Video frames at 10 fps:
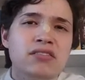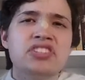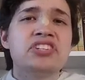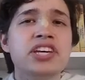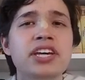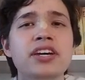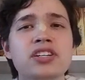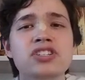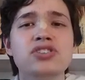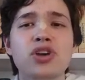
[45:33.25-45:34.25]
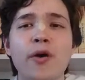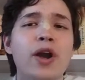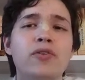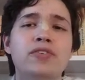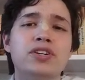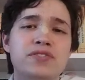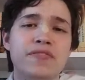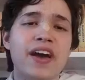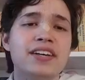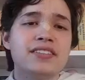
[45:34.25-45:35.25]
The tears going over his
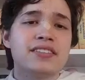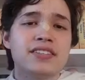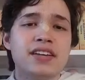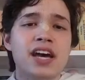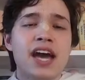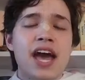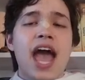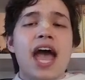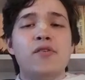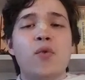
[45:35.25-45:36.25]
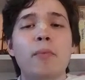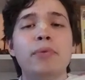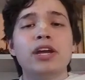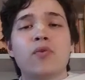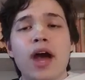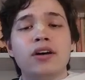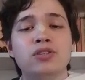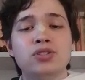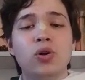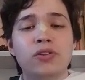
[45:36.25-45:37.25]
face and rubbing
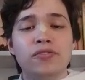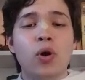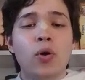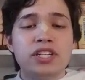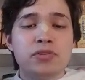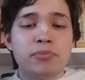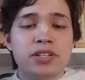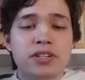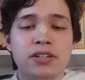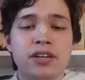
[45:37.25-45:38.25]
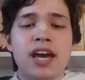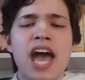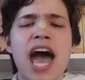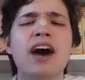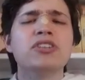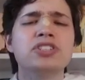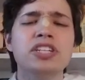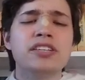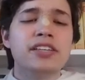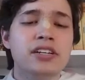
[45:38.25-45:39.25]
around all of the ointment. How could
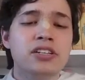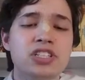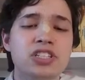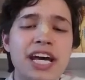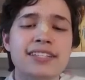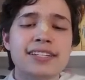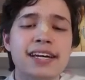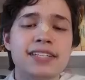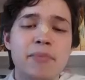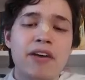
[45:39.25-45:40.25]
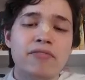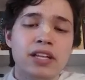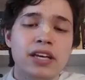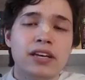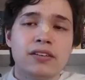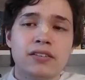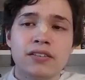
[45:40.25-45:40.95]
she think to chastise him heavily?